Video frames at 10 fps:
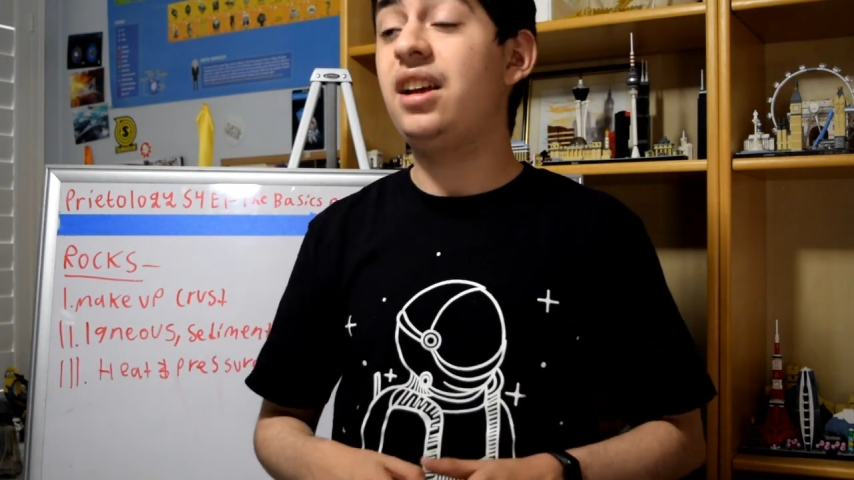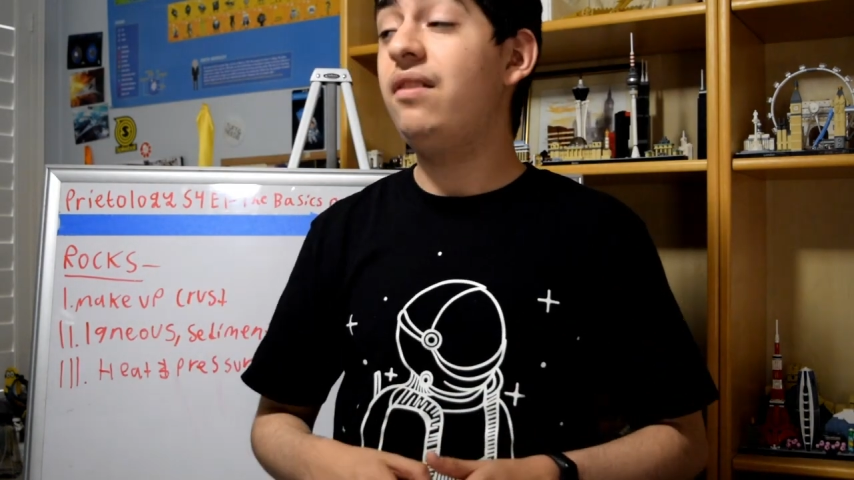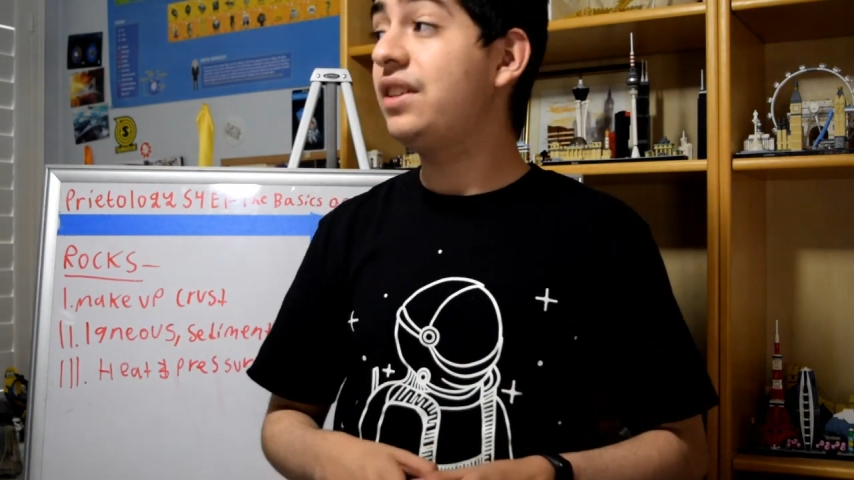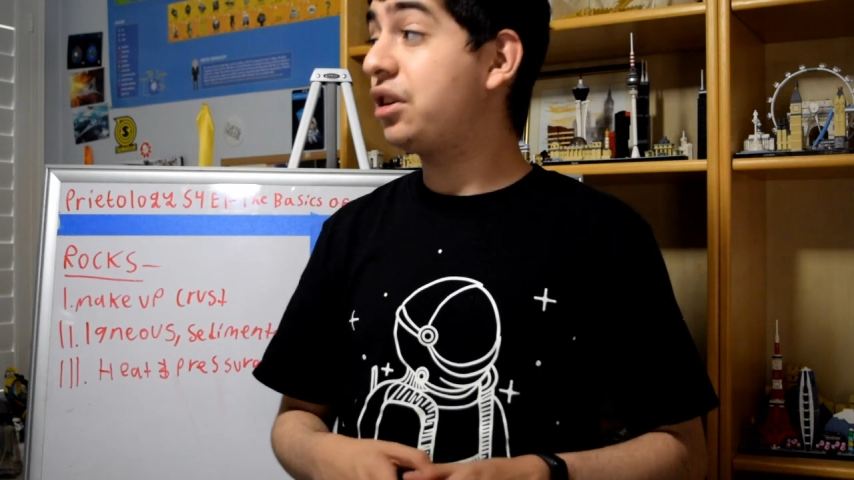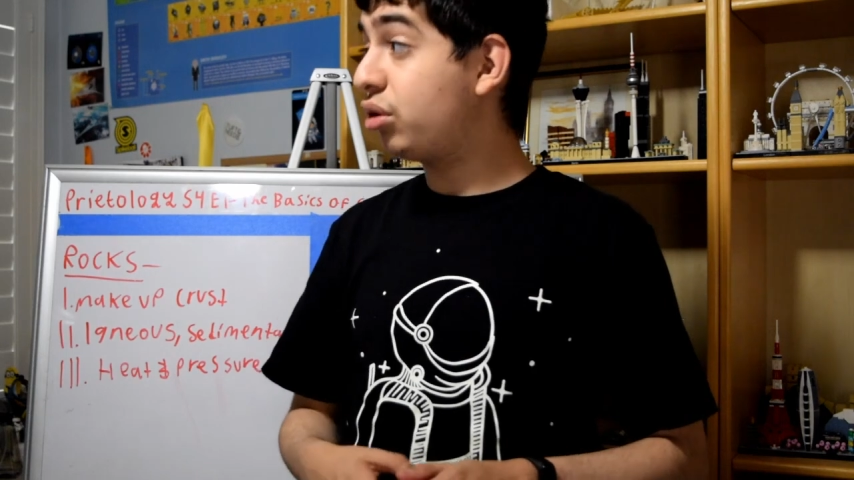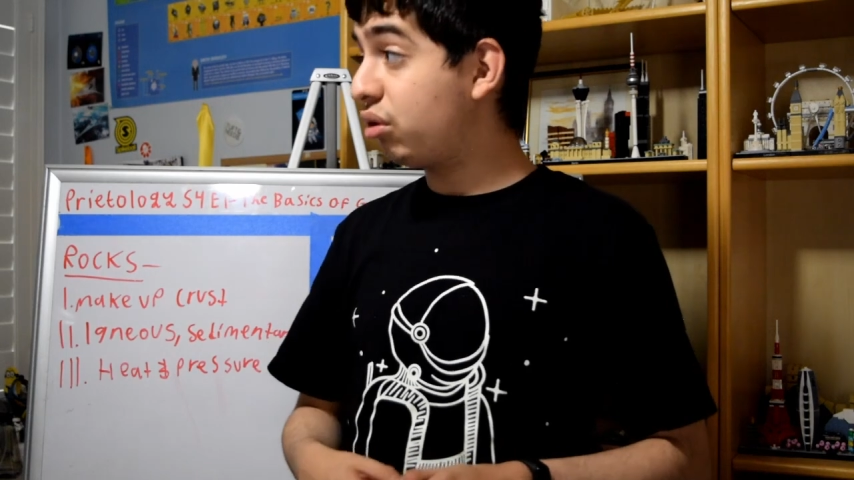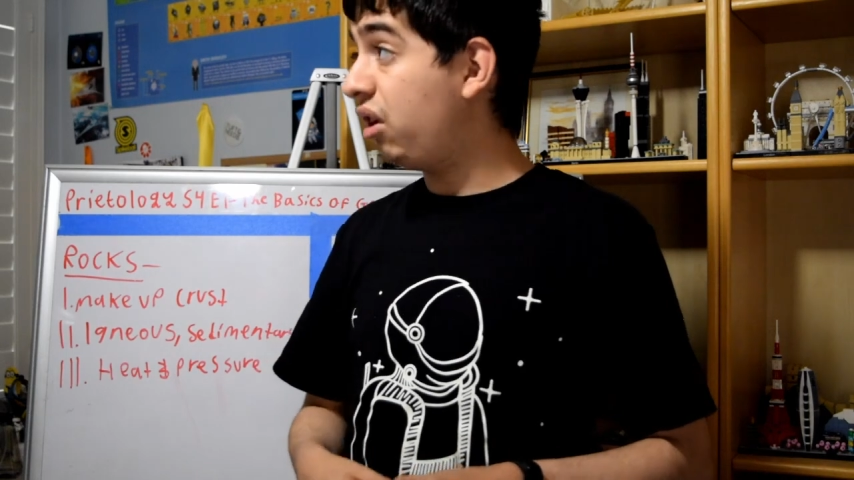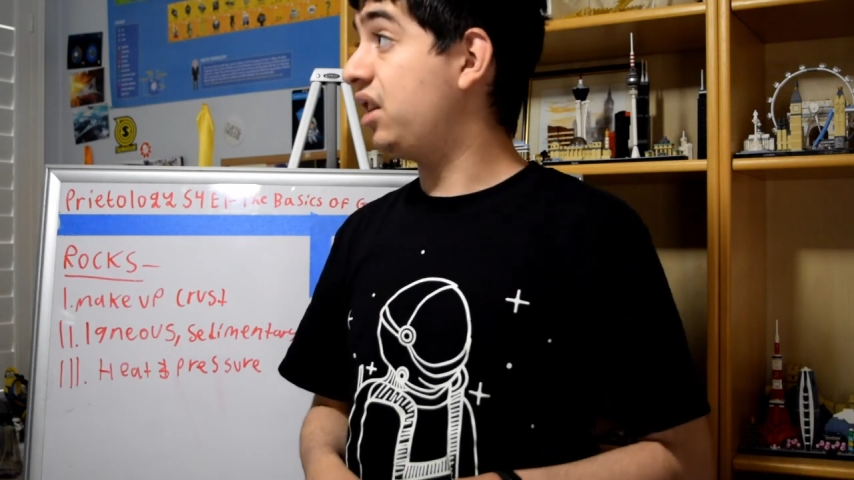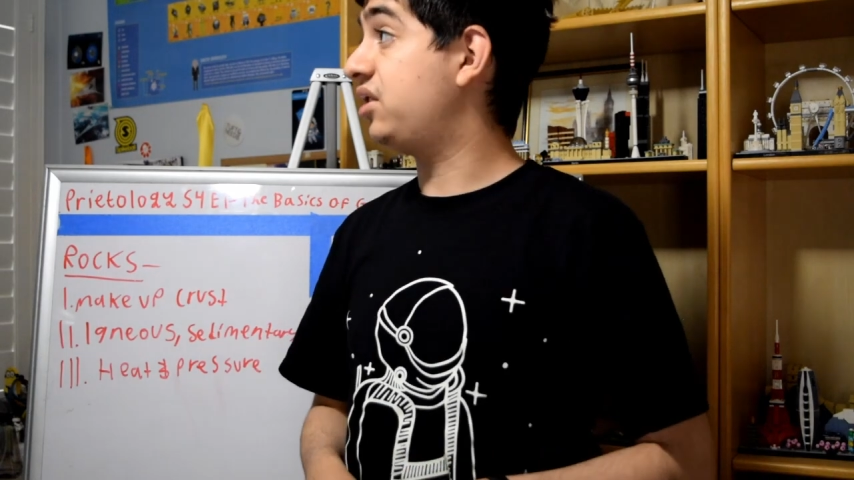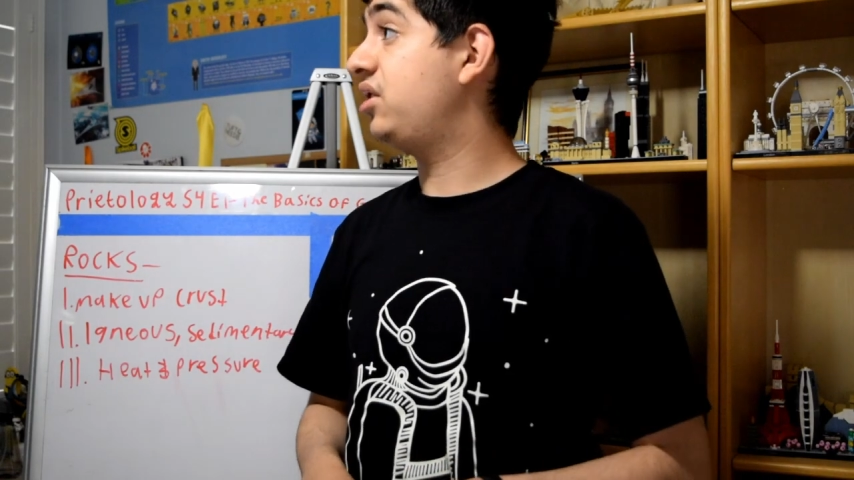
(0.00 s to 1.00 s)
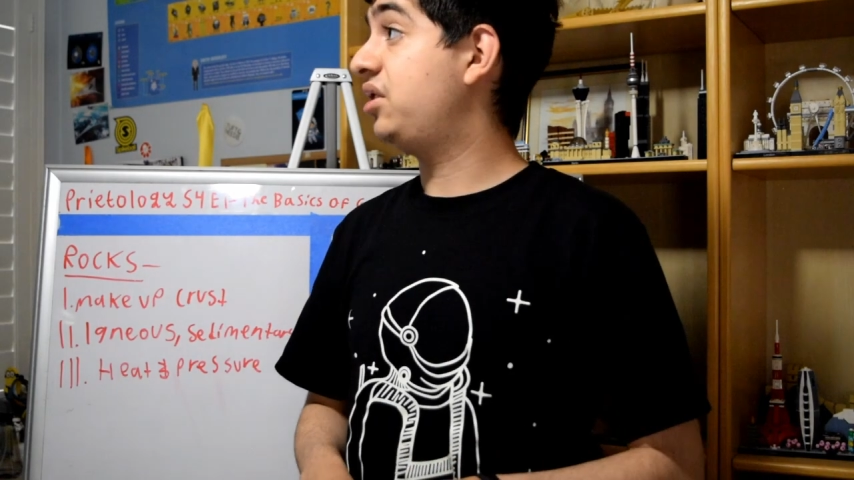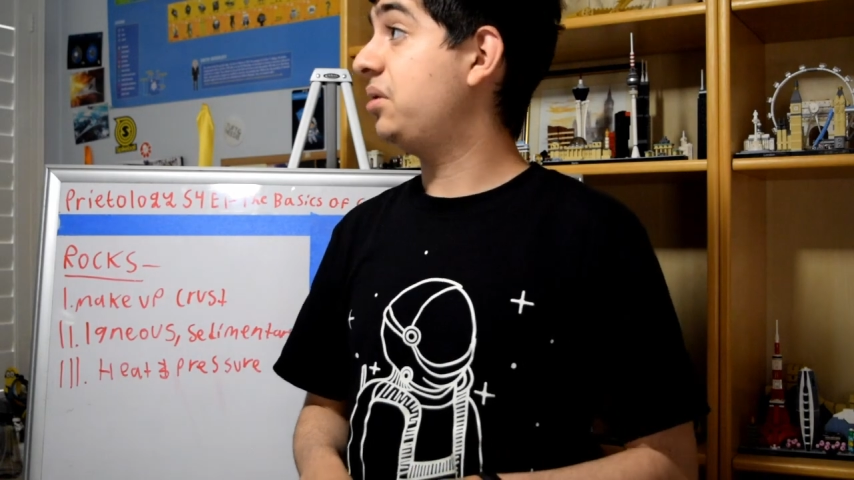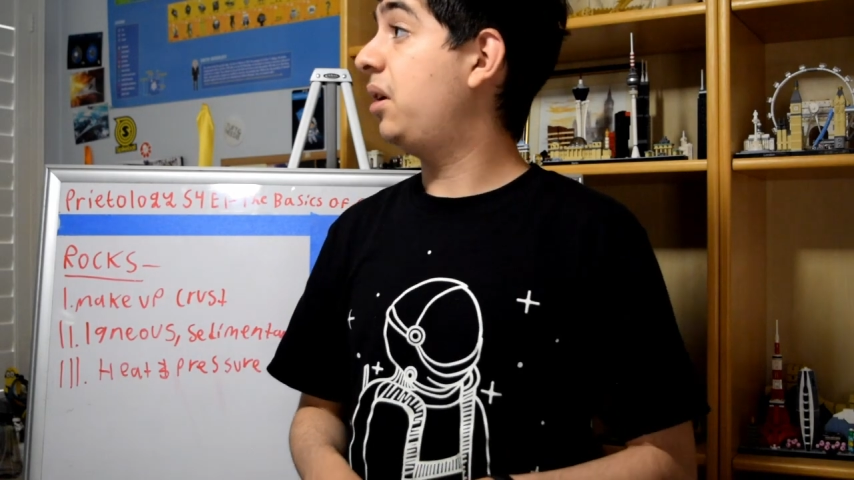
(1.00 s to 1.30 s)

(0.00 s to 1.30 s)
of the crust.